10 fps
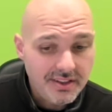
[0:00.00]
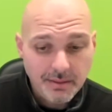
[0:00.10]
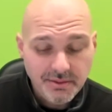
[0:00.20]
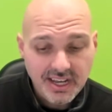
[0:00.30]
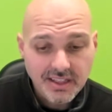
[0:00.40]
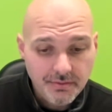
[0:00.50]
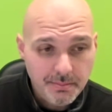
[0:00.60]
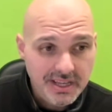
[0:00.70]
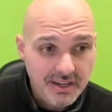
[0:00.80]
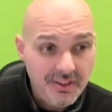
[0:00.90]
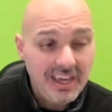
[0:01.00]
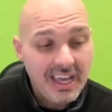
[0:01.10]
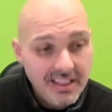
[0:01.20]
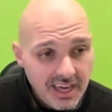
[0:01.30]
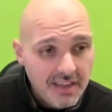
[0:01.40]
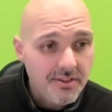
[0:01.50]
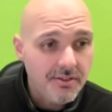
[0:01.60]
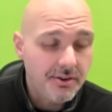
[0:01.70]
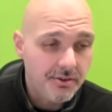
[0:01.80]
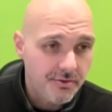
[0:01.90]
in them to get from B to C. And yes,
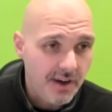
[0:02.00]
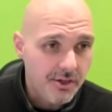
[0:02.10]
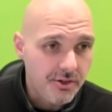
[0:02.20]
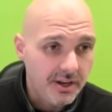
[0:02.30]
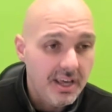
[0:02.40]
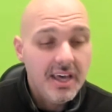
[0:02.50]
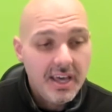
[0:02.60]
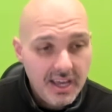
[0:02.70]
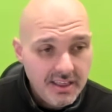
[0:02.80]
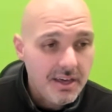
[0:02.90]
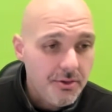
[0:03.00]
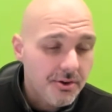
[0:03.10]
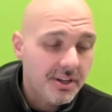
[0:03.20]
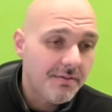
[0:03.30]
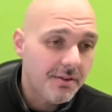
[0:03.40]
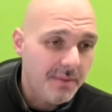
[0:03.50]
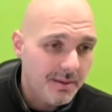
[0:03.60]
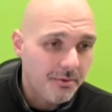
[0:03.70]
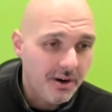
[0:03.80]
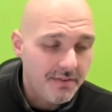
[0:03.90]
it's a distraction. And yes, you're going to have to
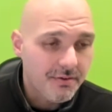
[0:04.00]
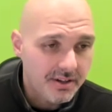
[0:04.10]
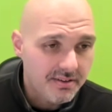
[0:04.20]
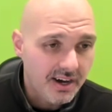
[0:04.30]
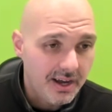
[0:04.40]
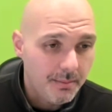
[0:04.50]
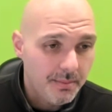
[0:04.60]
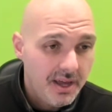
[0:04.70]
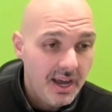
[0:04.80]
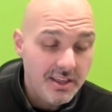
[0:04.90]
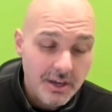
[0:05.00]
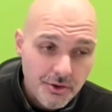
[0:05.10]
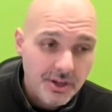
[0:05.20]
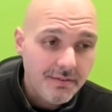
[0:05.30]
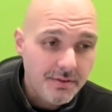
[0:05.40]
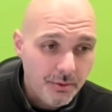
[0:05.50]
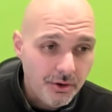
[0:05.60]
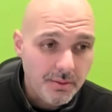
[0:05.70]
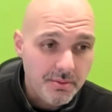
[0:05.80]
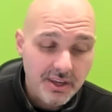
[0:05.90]
make more effort and time. And yes, you're going to have to
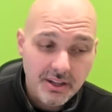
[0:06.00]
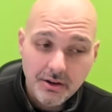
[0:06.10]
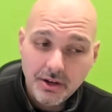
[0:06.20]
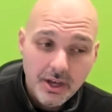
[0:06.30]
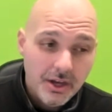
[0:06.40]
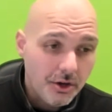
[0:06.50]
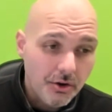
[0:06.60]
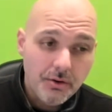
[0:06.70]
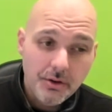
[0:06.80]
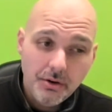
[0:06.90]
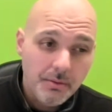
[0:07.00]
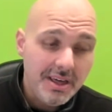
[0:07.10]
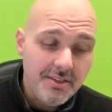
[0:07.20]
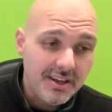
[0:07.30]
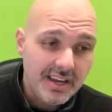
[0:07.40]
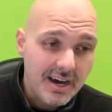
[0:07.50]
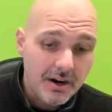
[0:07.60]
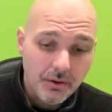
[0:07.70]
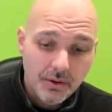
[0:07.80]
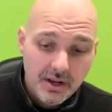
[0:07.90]
mold them and say, look, you're amazing
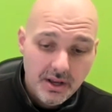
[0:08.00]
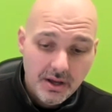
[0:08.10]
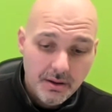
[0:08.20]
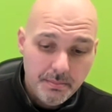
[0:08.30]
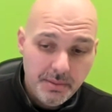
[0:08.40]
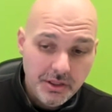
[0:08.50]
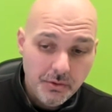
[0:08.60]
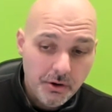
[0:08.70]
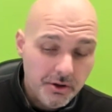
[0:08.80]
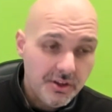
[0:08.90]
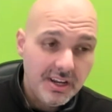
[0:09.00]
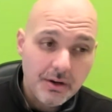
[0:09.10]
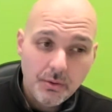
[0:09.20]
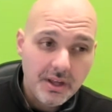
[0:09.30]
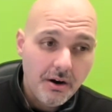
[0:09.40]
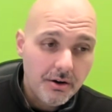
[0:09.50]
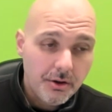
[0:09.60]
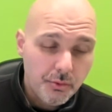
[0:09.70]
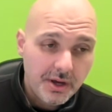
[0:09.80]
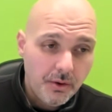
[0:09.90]
now, but the work's going to get only harder
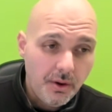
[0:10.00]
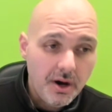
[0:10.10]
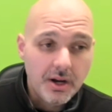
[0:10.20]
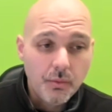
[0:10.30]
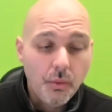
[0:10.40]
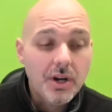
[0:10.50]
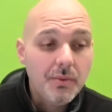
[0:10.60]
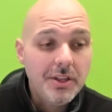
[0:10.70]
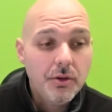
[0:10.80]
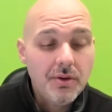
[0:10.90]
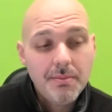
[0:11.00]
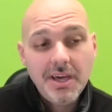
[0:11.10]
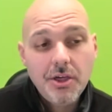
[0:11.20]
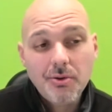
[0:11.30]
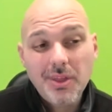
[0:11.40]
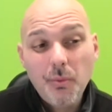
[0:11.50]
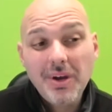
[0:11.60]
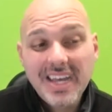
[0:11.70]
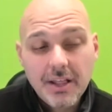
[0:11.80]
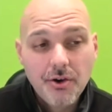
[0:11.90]
as we go on. What are we doing to make sure that
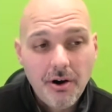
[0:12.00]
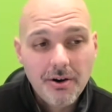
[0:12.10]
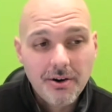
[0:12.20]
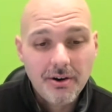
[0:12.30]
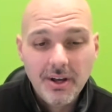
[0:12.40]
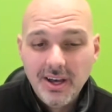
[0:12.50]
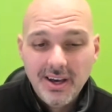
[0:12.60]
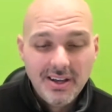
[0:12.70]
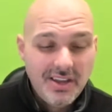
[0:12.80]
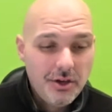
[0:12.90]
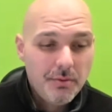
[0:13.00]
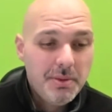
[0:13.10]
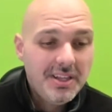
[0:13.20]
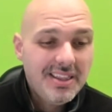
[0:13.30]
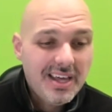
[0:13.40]
when it gets harder, that you're building